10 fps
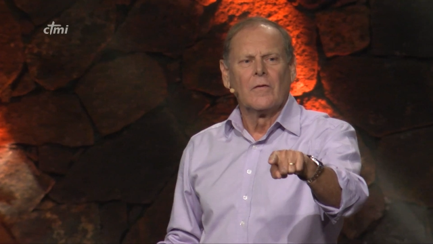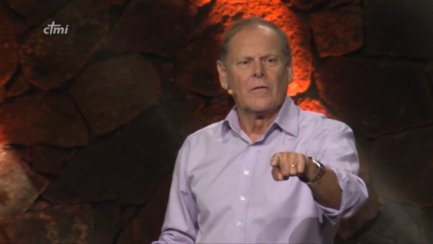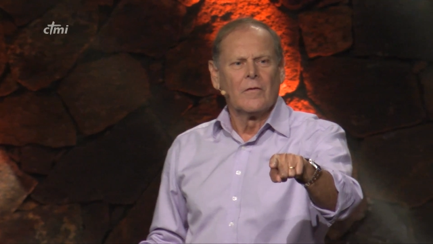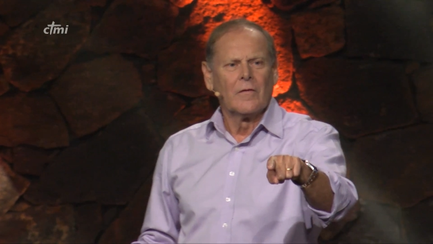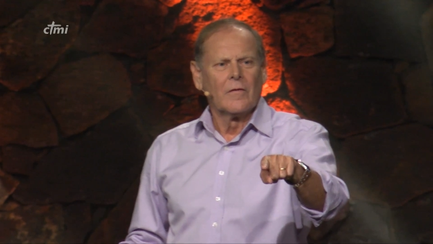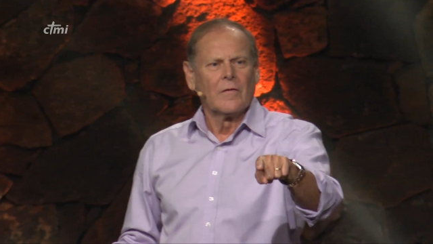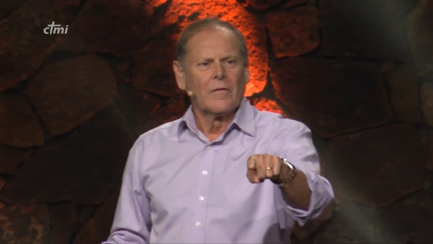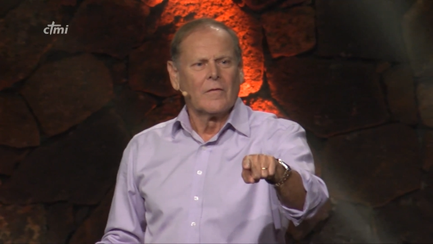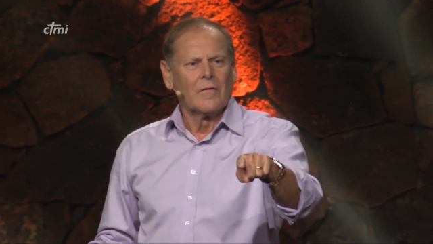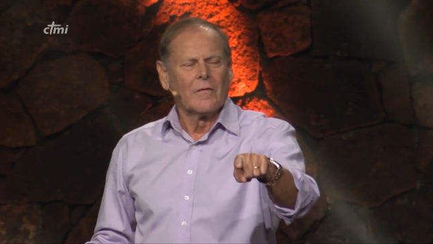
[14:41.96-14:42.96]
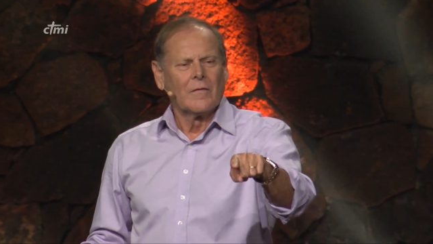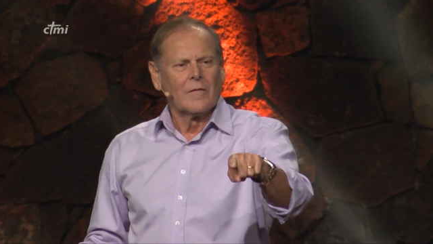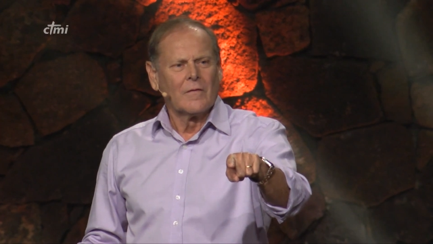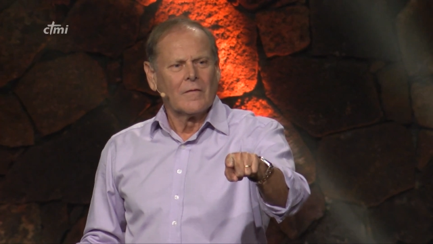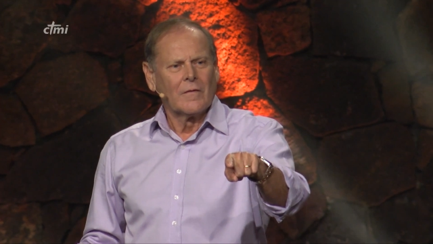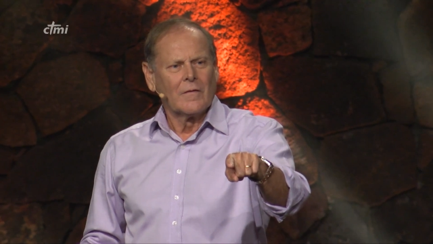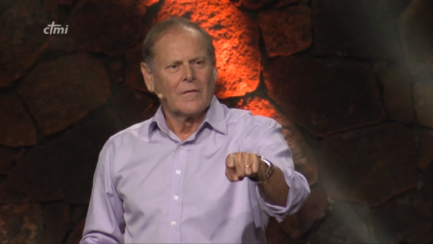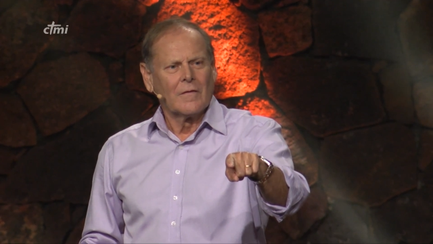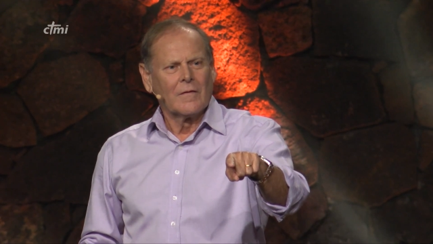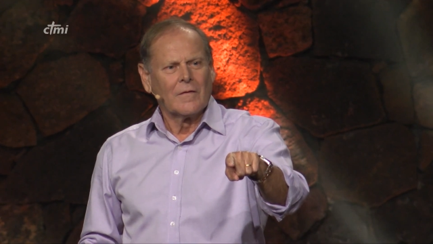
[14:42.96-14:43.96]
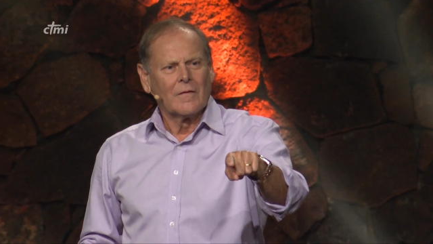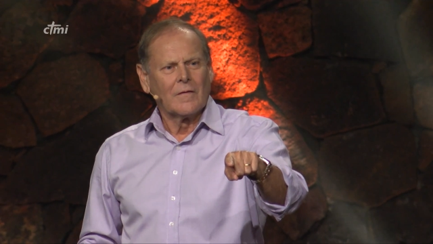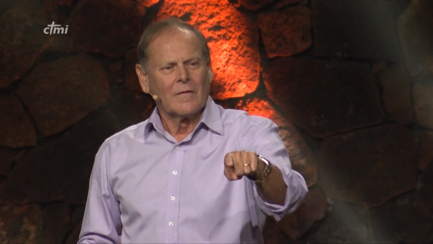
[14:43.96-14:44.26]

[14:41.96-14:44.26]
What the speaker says: Nobody speaks.